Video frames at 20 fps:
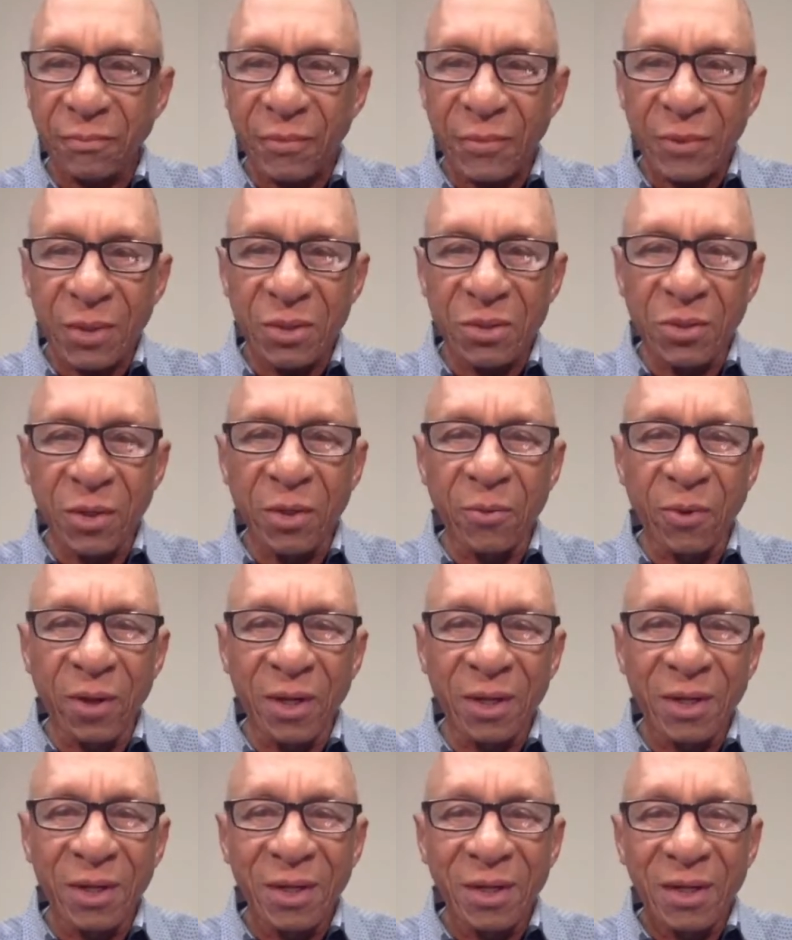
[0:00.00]
anyway,
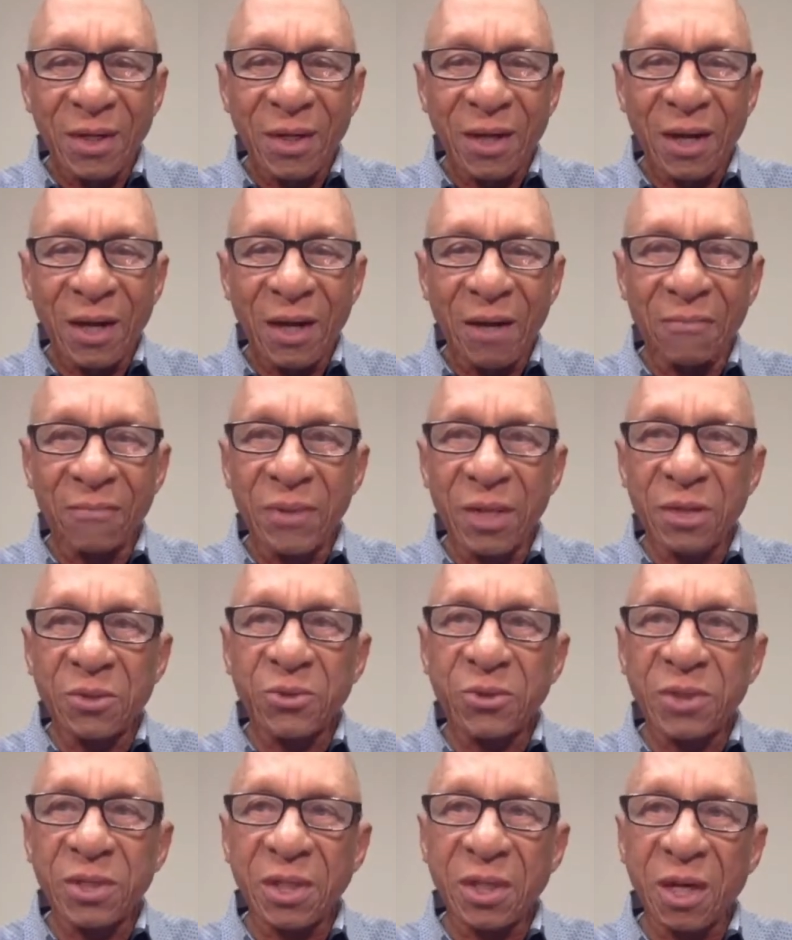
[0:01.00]

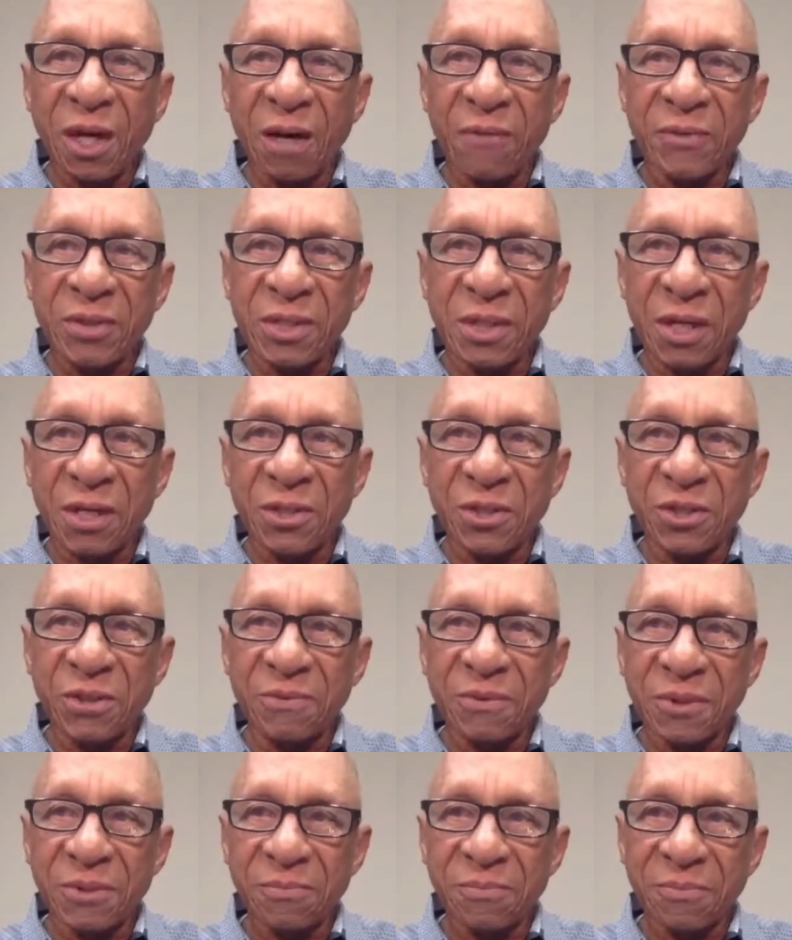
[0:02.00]
interesting
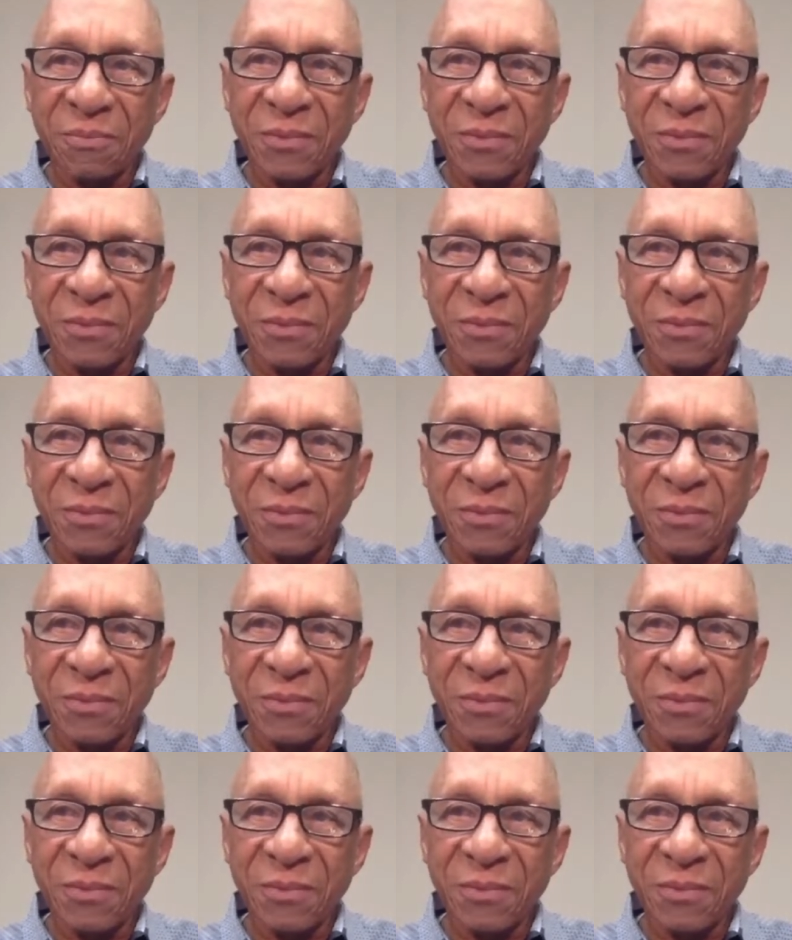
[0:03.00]
conversations.